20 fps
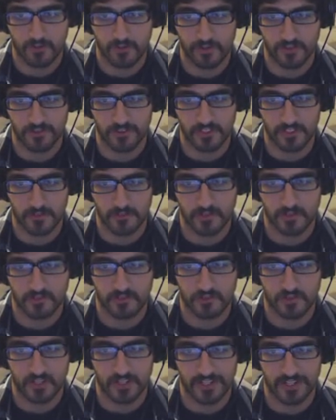It feels like I'm
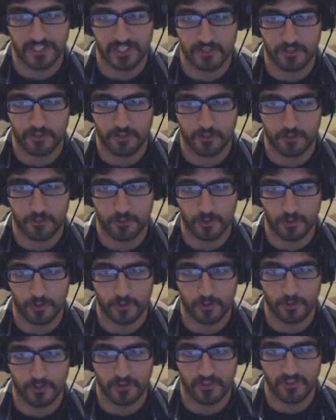just trying to get through a
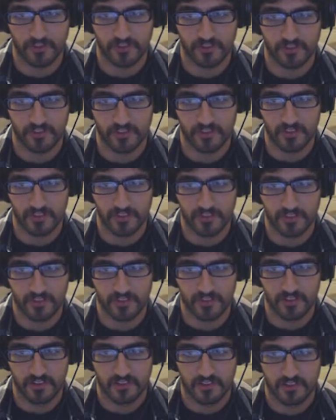course
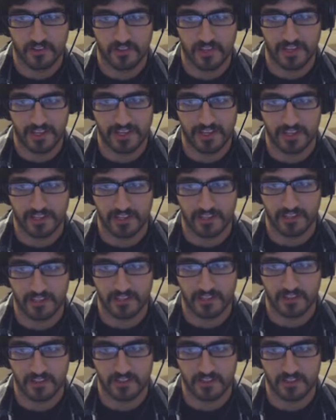
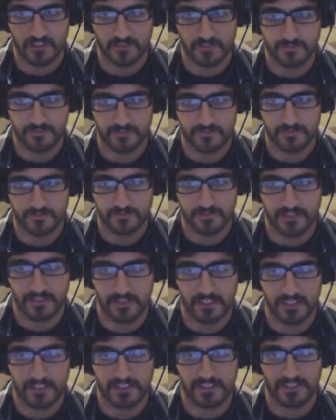and
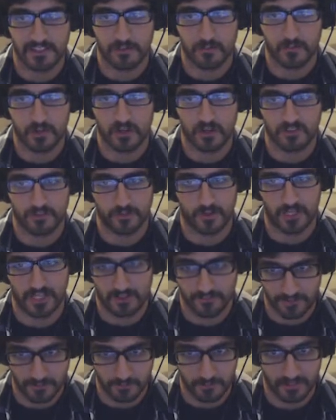get that mark so I
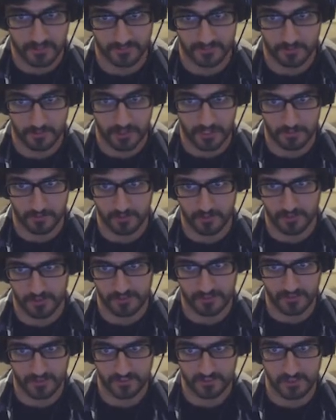have that piece of paper
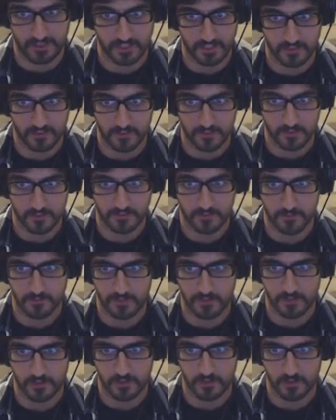that says I can do
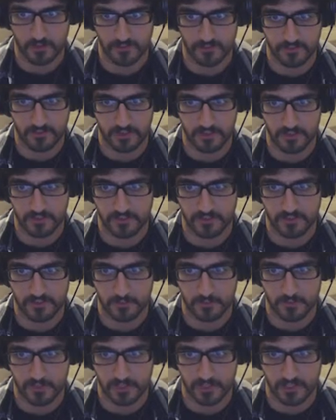something or I've studied
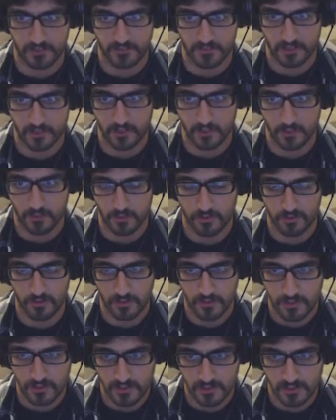something, even though
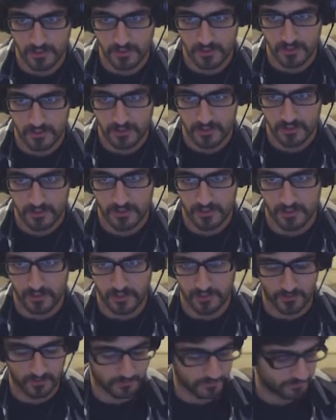
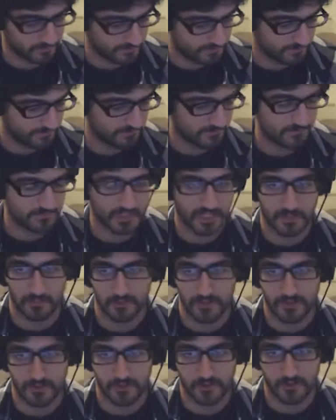I
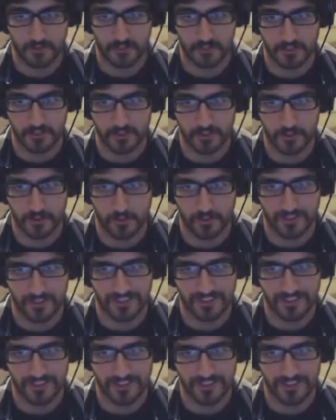may already know